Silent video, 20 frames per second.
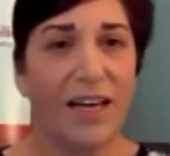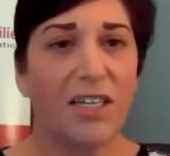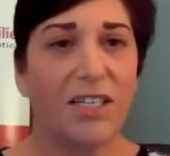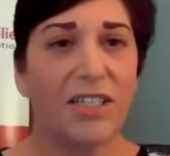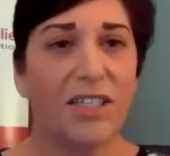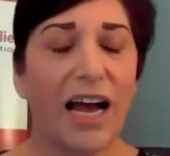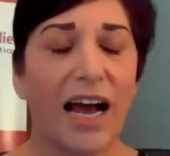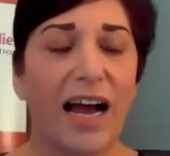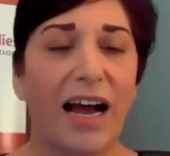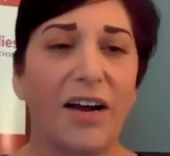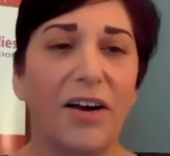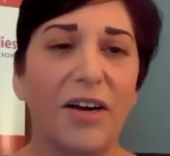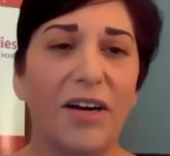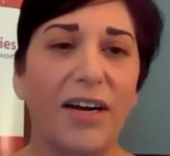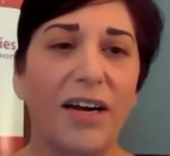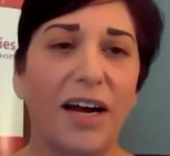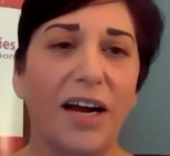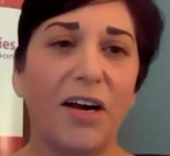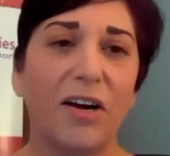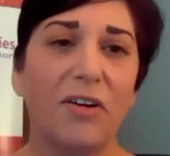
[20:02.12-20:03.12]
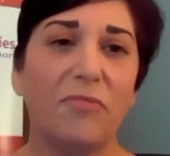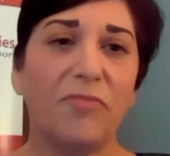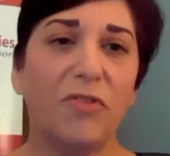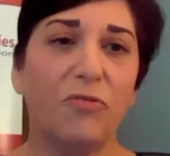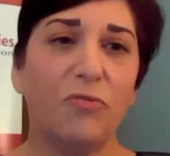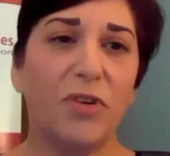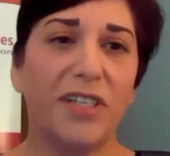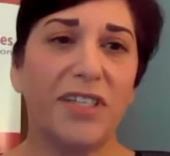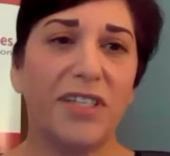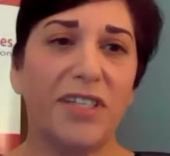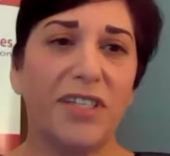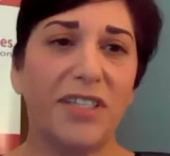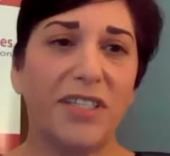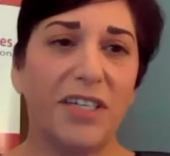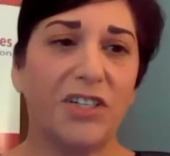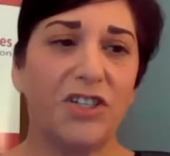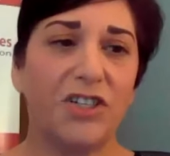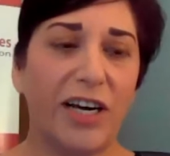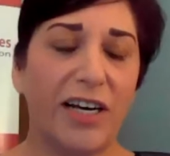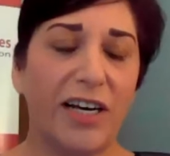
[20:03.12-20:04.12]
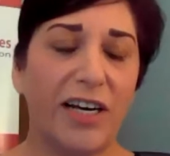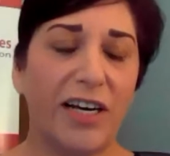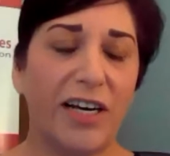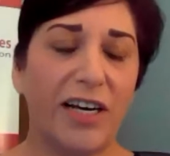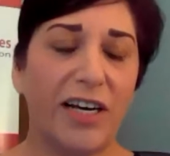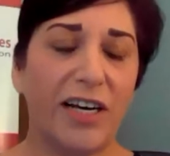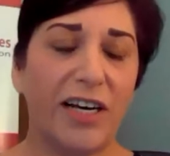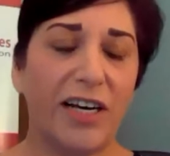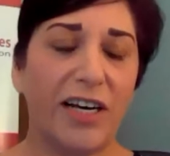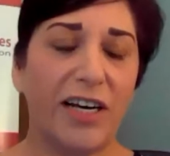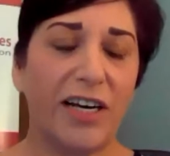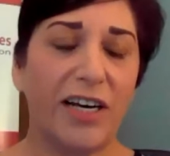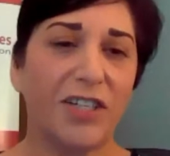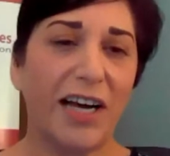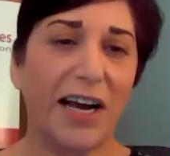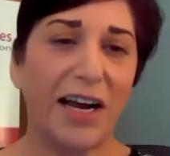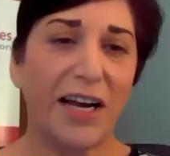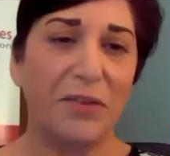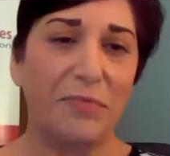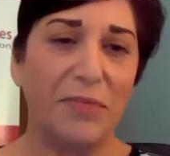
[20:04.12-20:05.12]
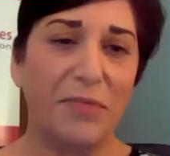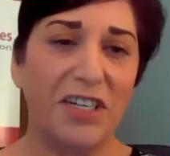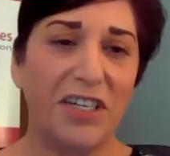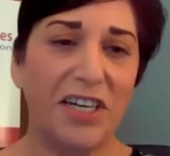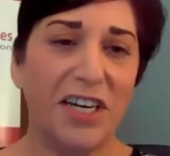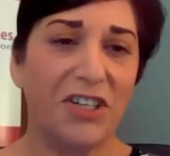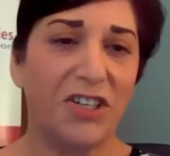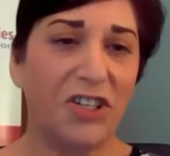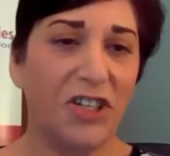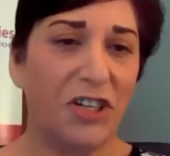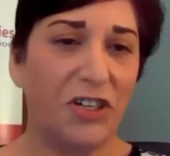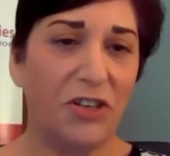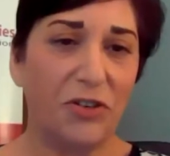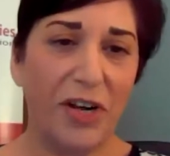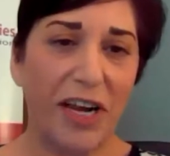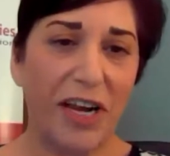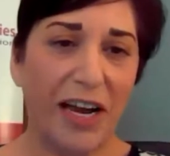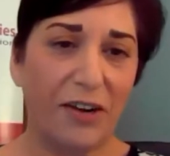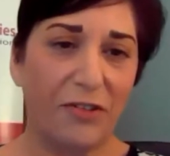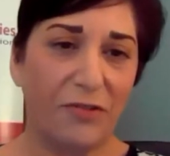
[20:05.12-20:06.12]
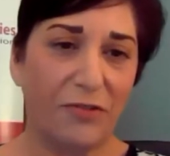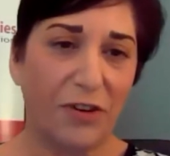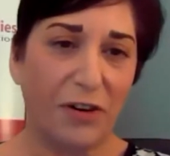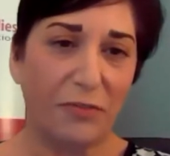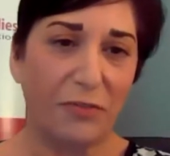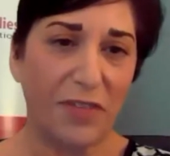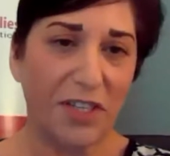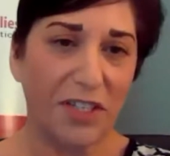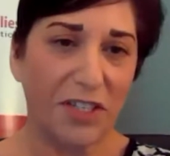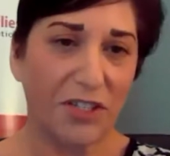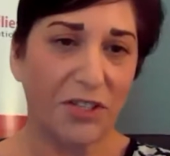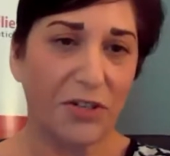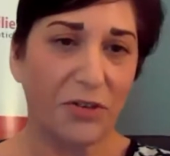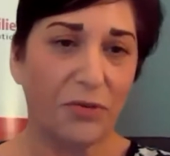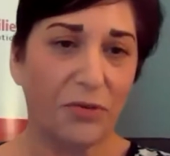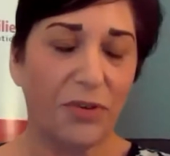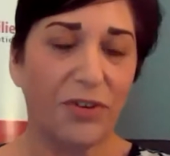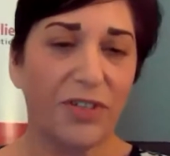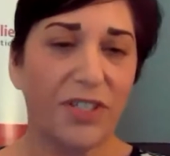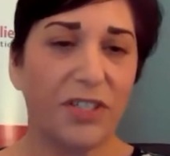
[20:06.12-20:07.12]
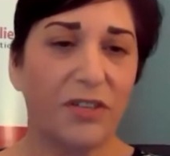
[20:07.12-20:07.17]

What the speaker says: I would suggest keeping whatever documentation you get from the school.